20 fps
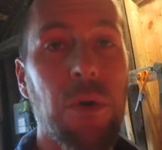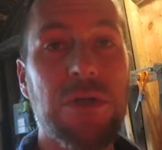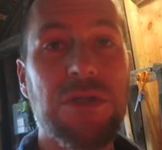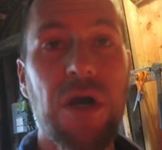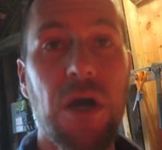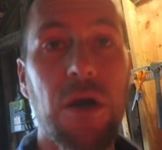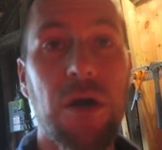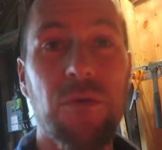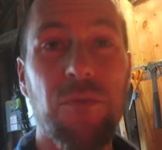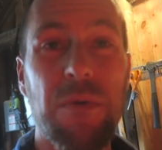worked
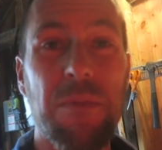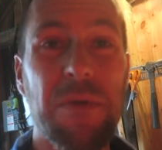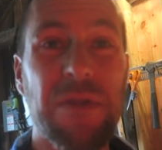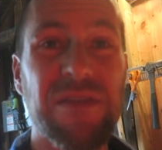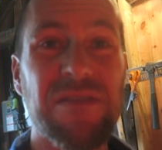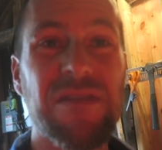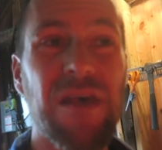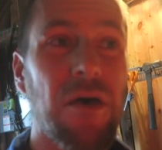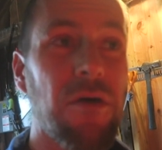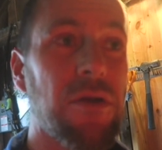hard. We've
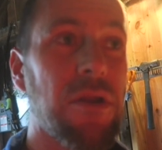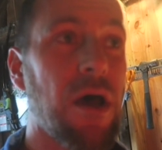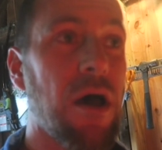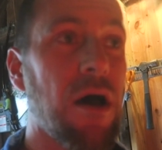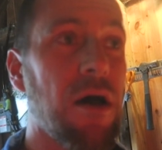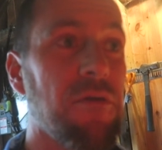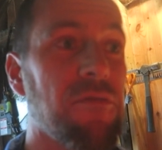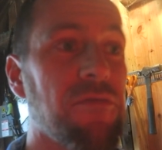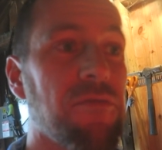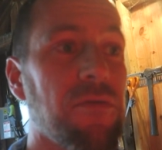been selling
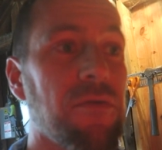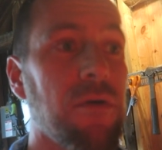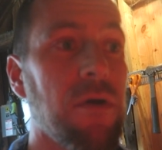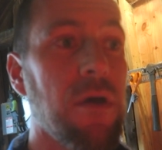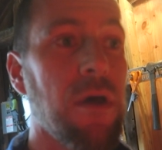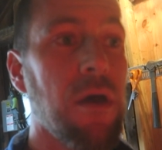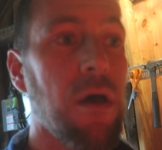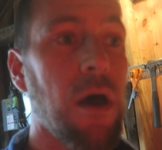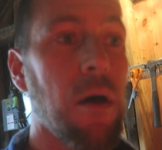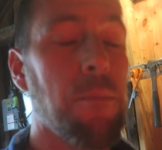off
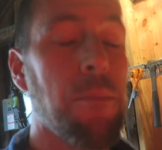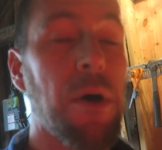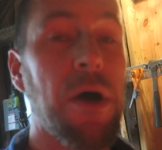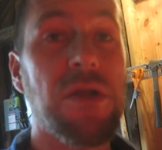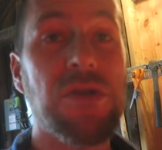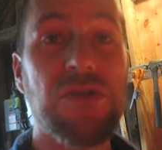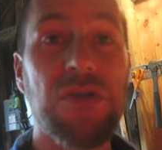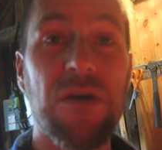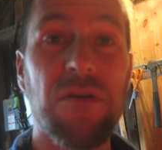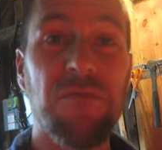a
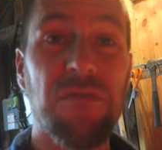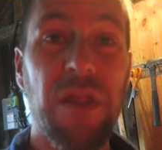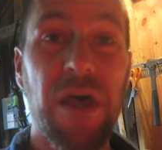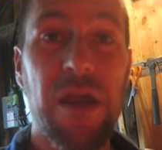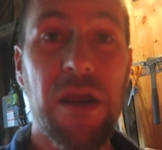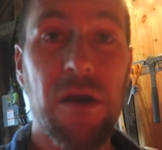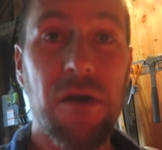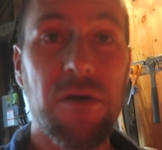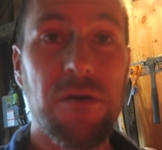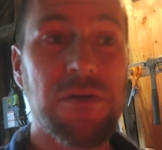bunch of
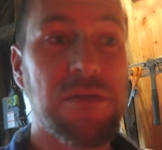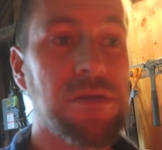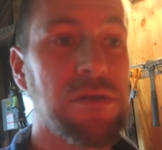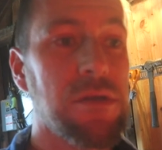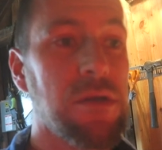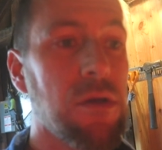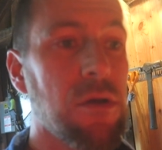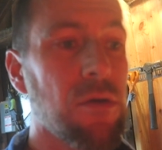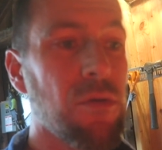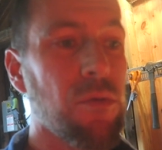layers.
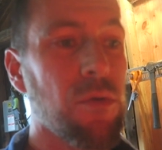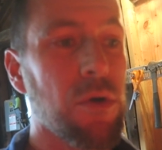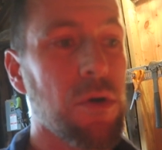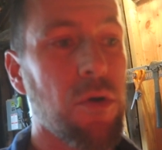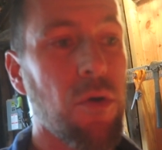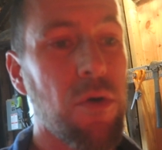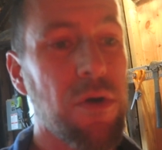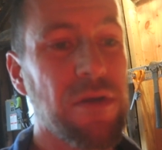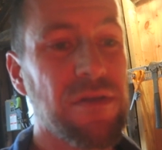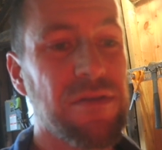We're
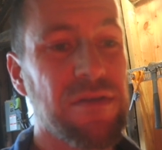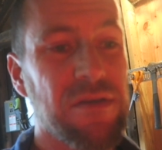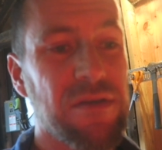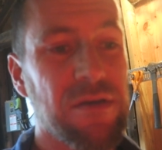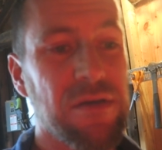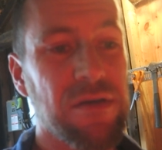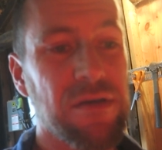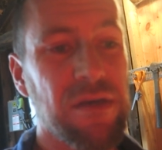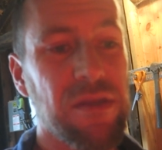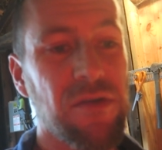going
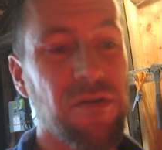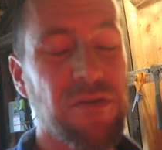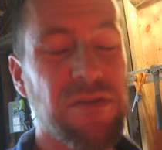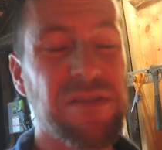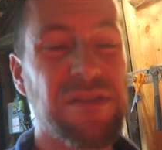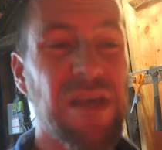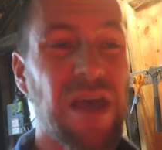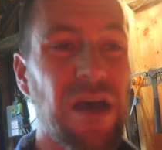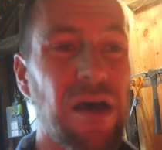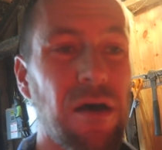to either
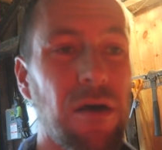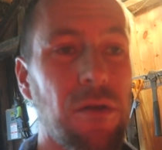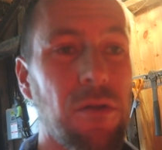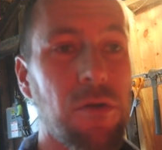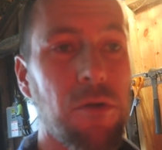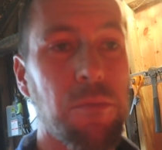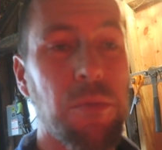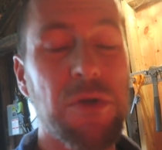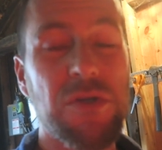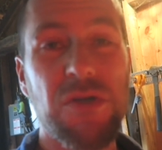sell
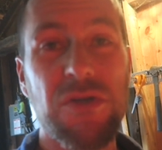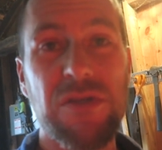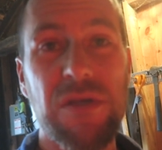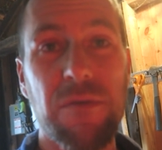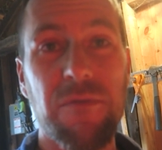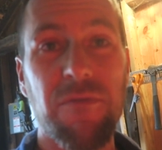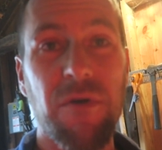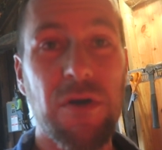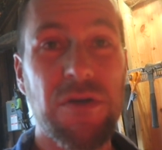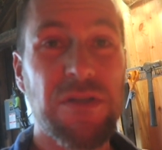or butcher
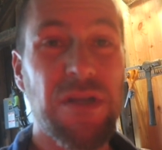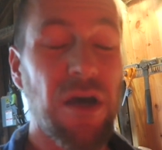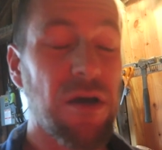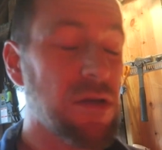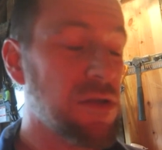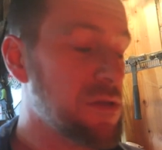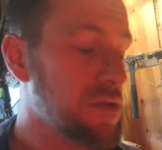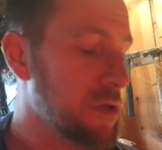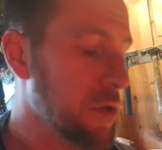some of our ducks